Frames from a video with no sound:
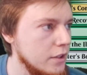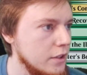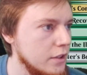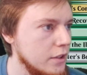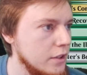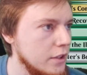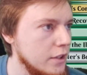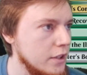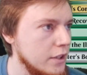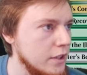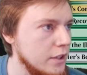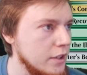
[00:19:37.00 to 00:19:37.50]

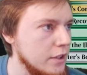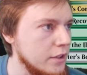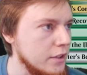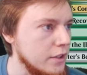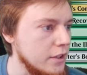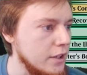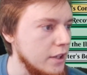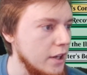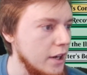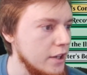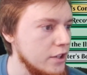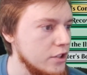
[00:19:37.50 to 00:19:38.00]
And
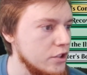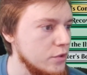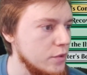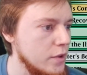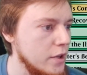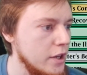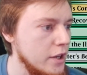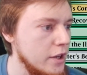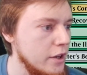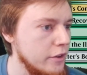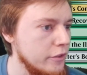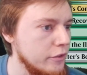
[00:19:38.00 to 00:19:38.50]

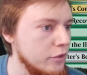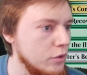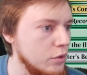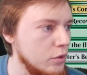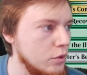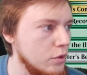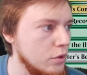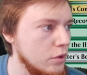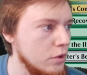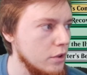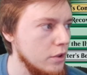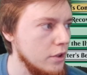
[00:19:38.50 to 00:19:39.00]
Geistwave
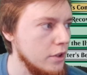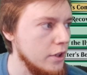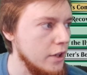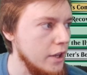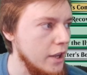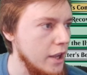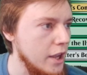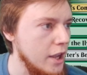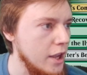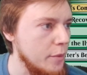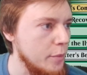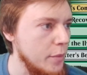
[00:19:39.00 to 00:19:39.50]
or
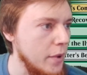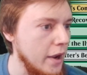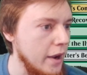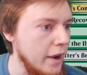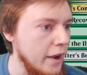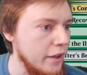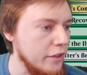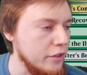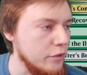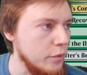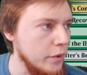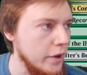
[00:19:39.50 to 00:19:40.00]
a
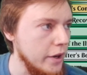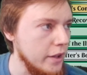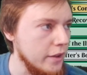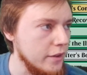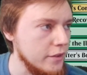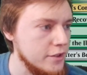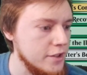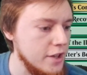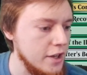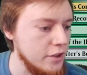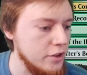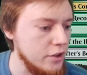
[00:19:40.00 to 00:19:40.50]
Pathway.
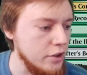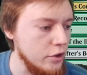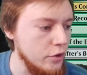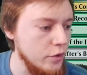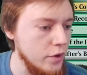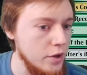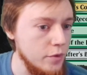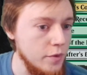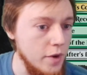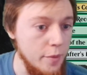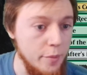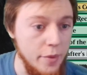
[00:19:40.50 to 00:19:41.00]
Let's take the
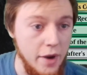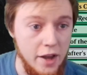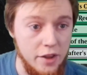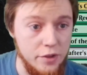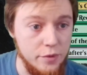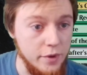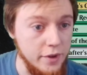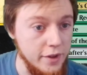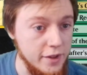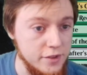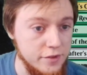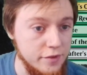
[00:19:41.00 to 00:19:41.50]
green-white
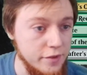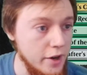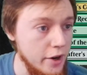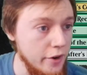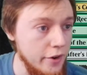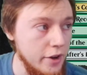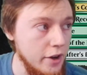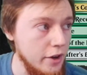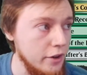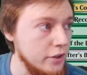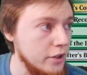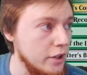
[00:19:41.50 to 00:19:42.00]
Pathway. That's very
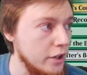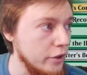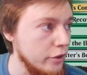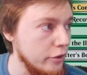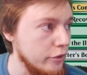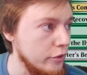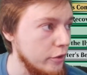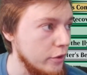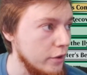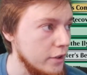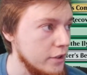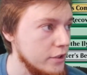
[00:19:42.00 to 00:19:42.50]
on color
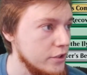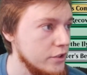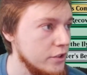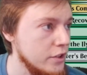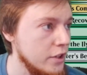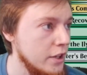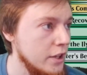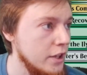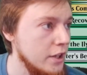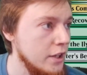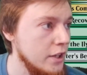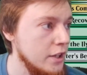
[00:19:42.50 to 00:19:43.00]
for us.
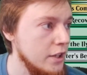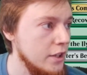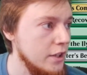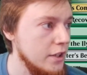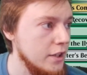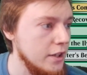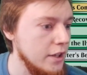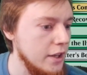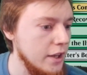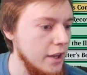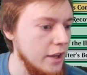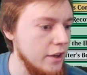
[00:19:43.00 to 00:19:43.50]

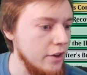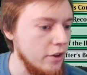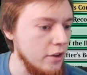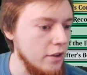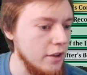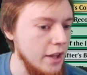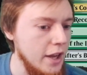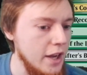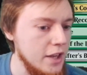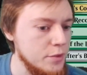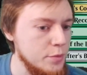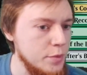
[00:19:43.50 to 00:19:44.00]
And our
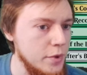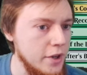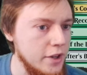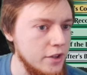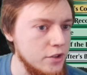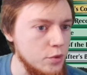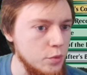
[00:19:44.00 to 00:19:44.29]
last pick is a